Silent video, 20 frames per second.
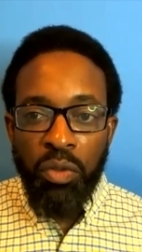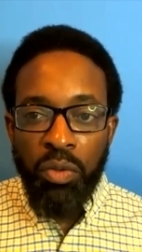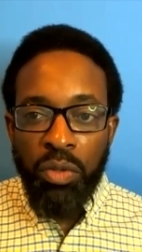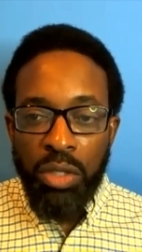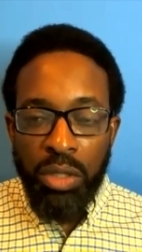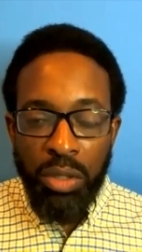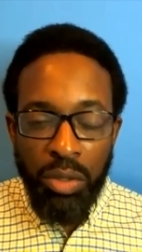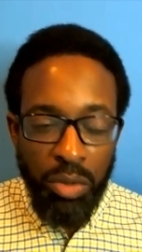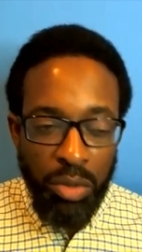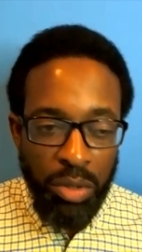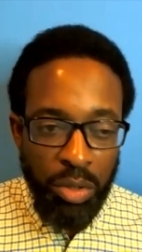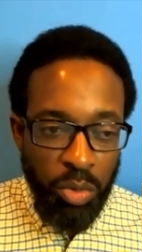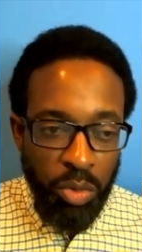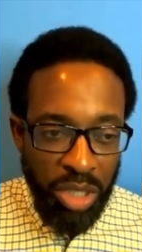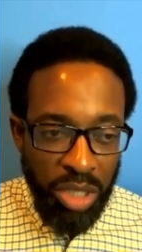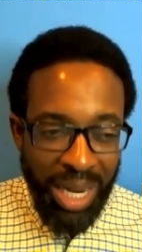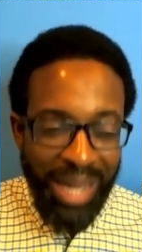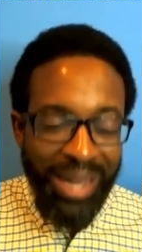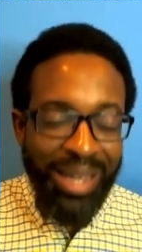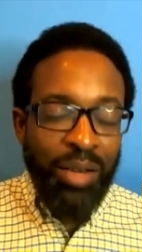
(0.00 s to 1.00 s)
to
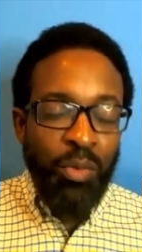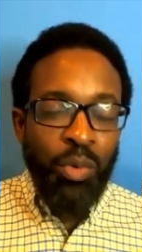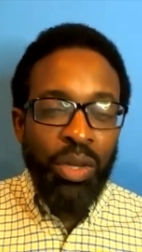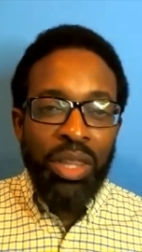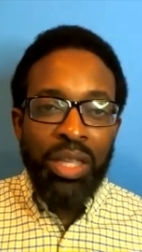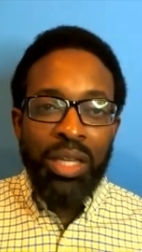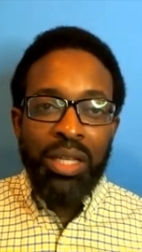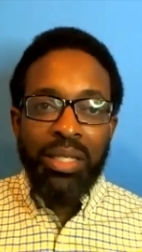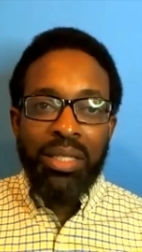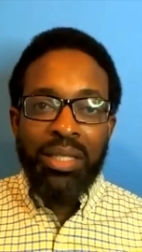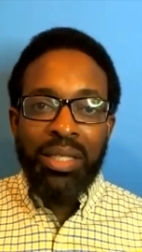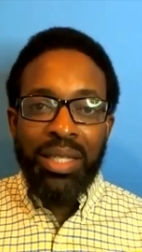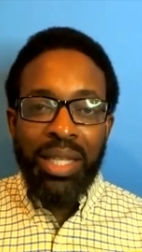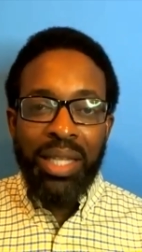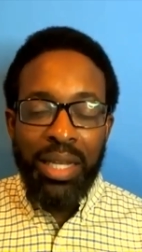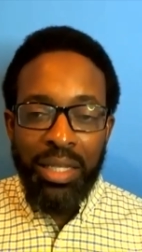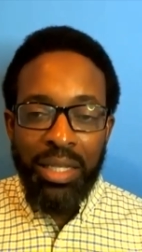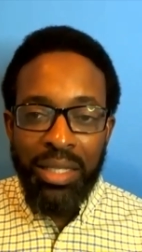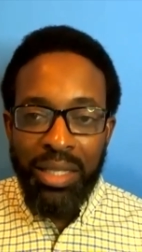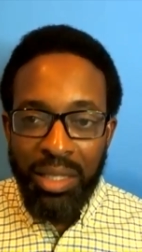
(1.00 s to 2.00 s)
check in with us.
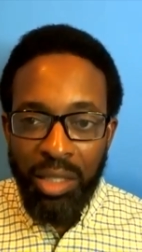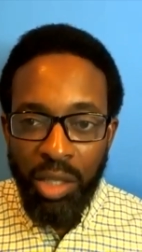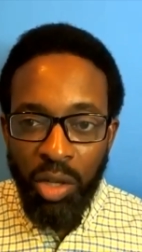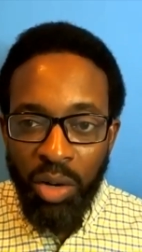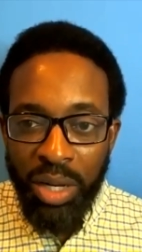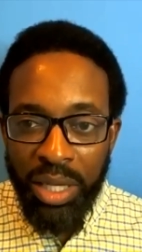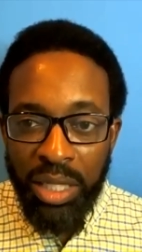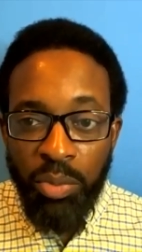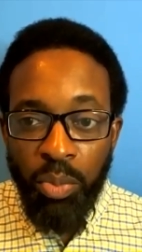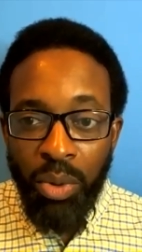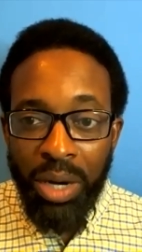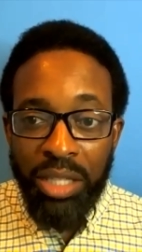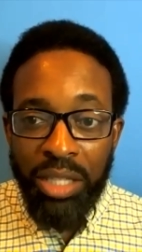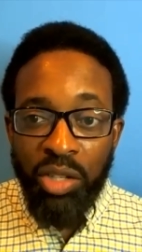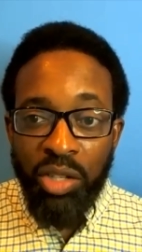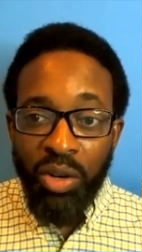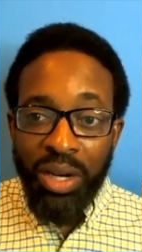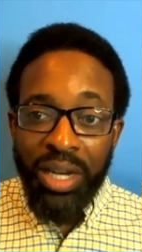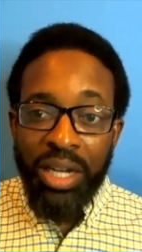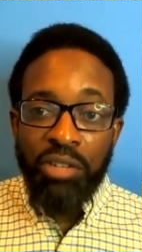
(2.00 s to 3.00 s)
Let us know, express
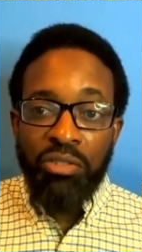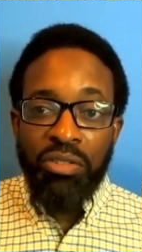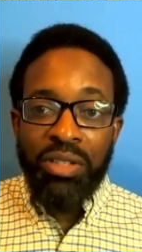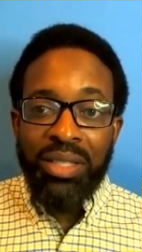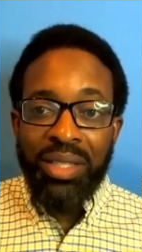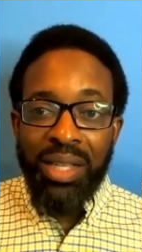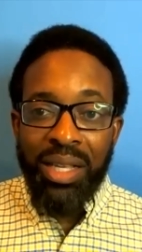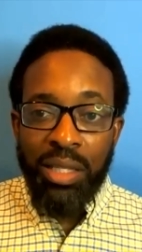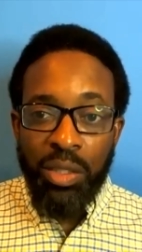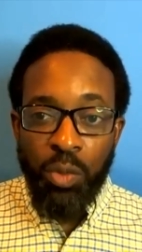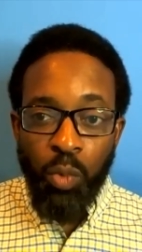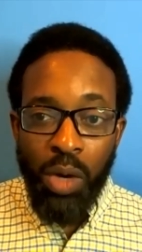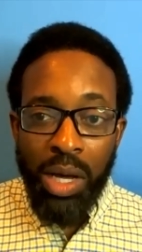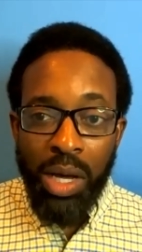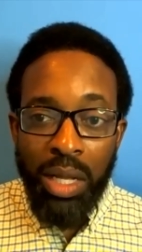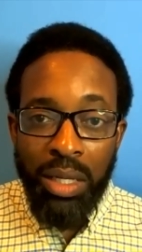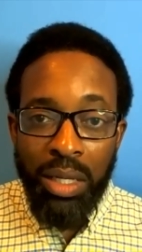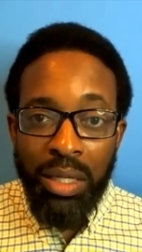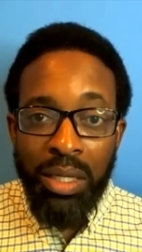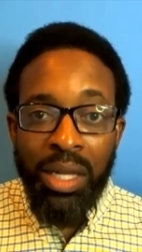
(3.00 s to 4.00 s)
your interest as
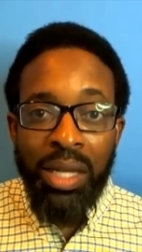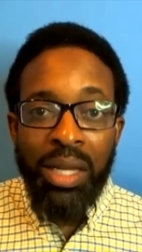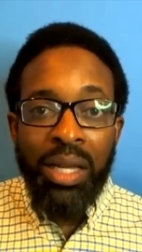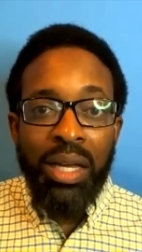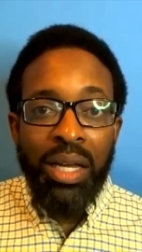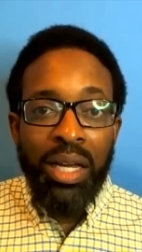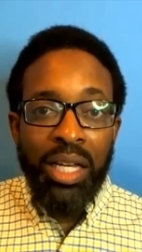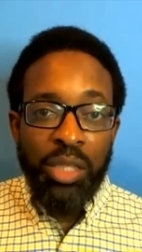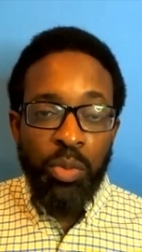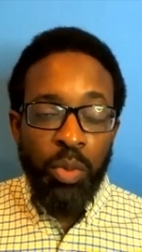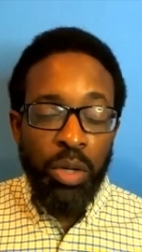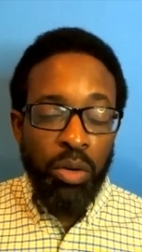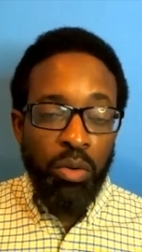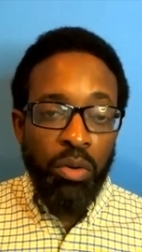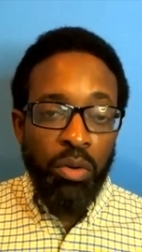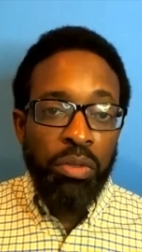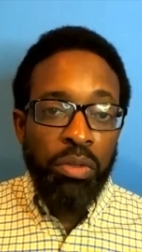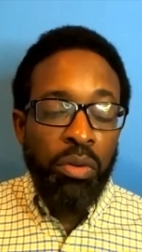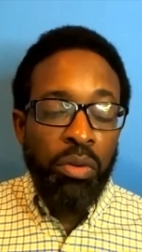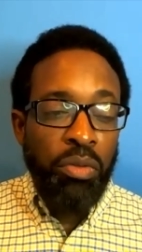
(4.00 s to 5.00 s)
well as we
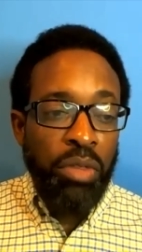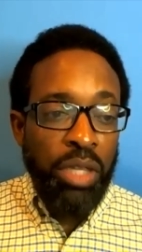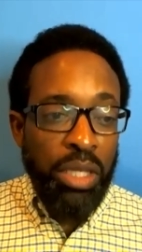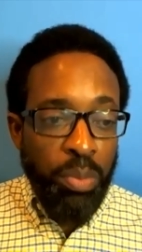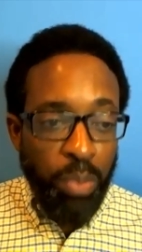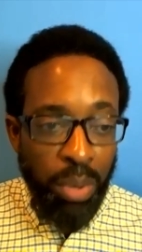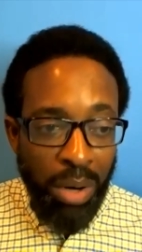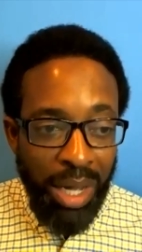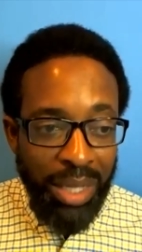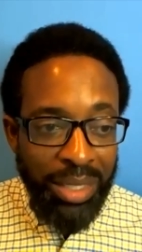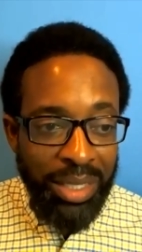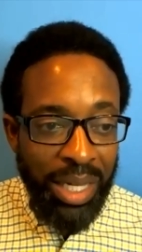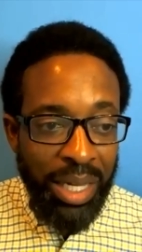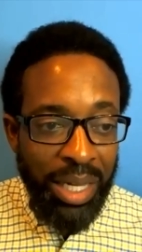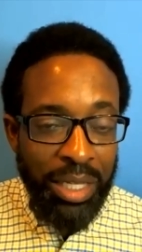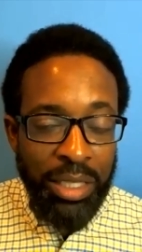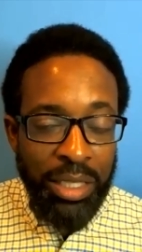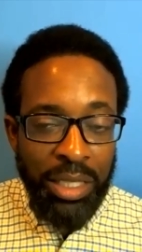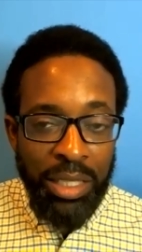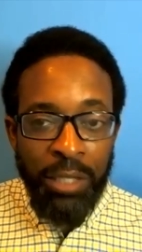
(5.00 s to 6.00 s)
go through this
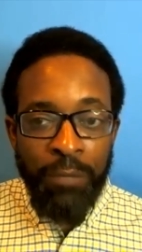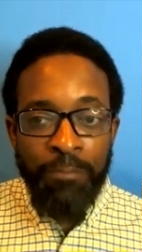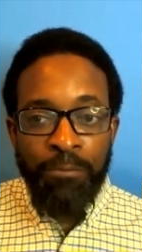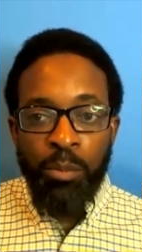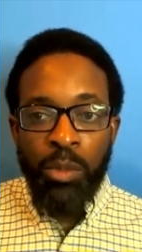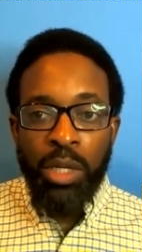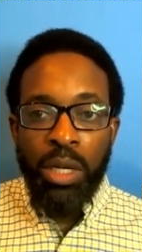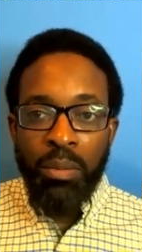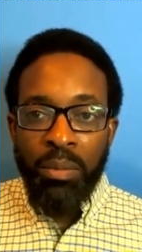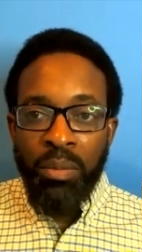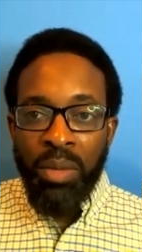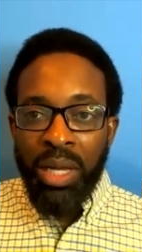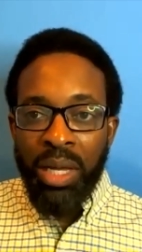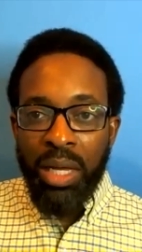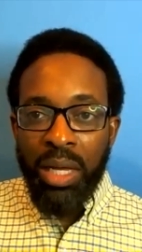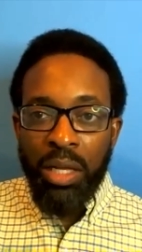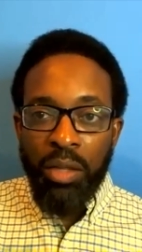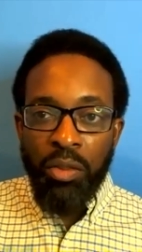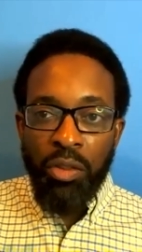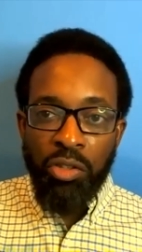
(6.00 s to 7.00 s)
process.
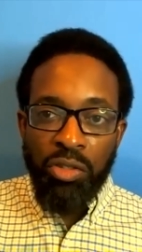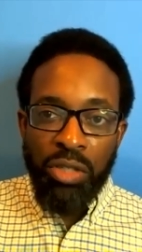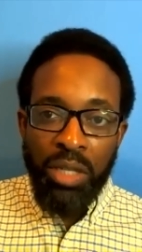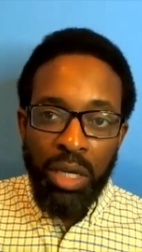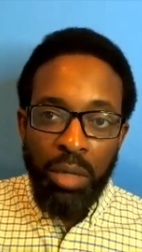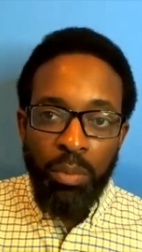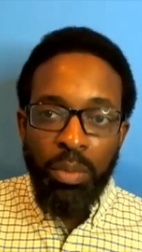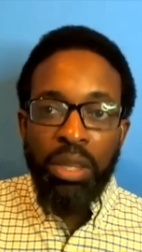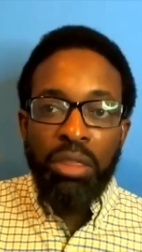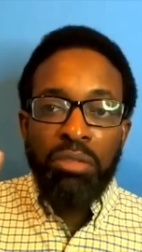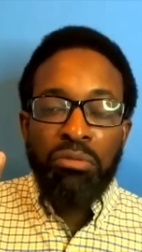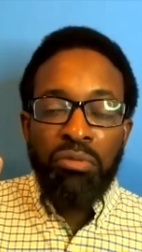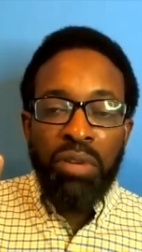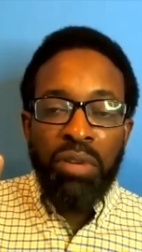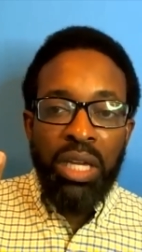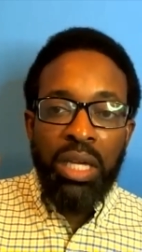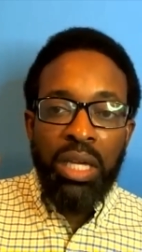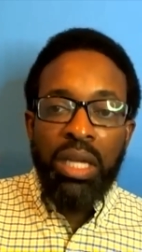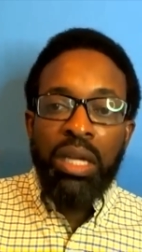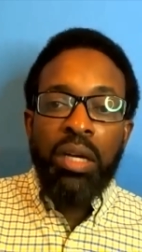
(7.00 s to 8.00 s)
There's going to be
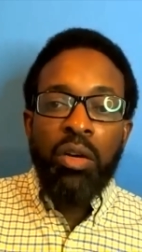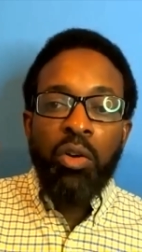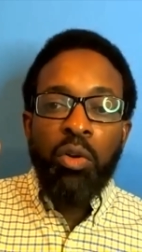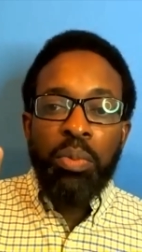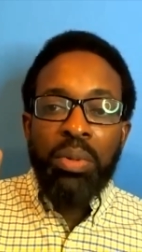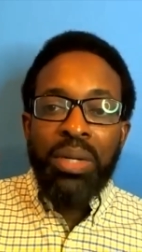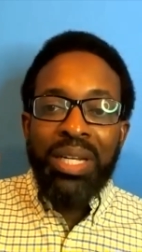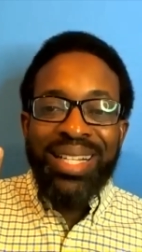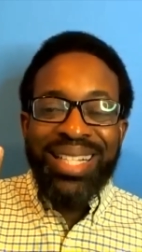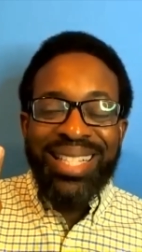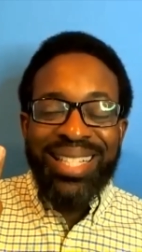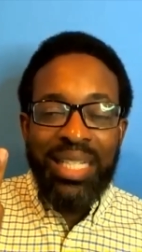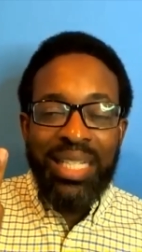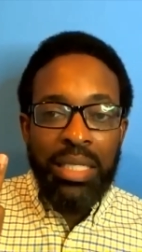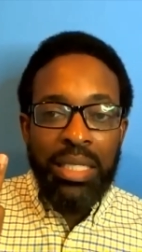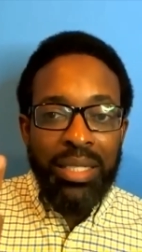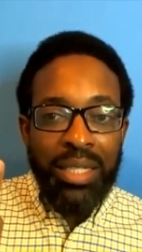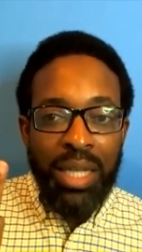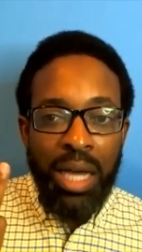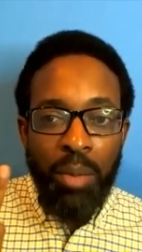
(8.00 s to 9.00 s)
3 opening
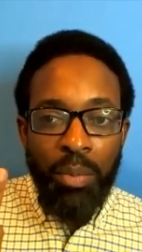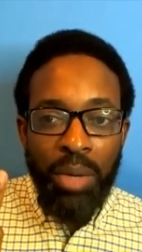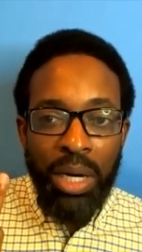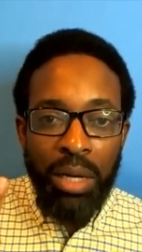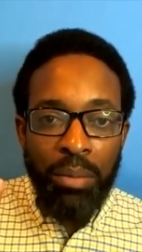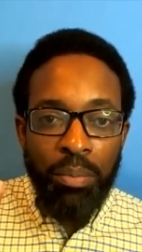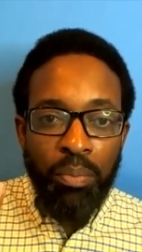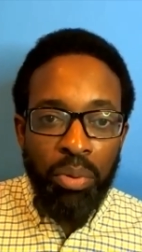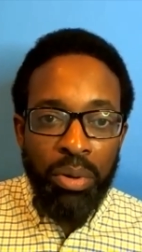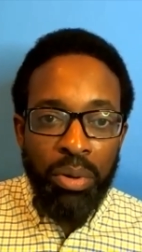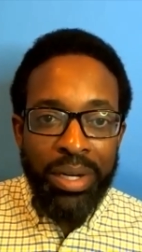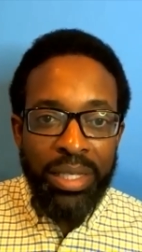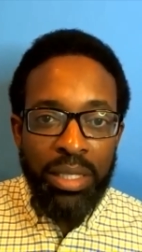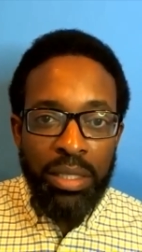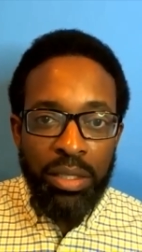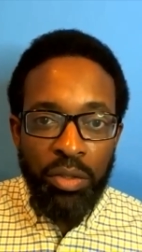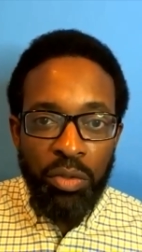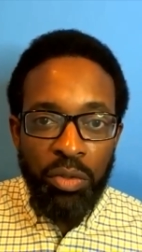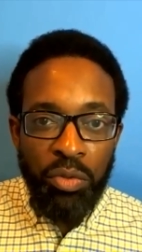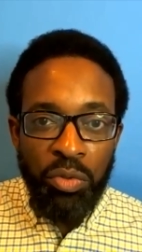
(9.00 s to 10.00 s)
seats coming up pretty
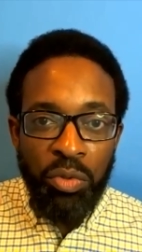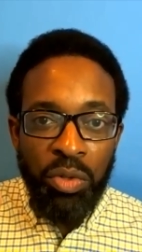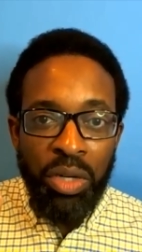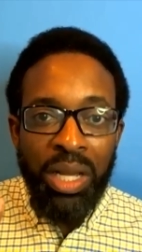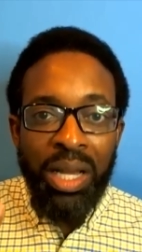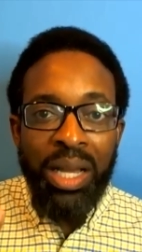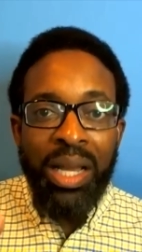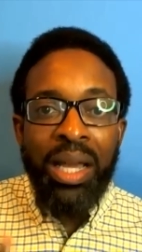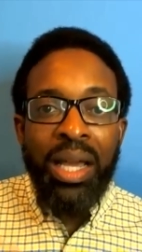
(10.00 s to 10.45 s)
soon.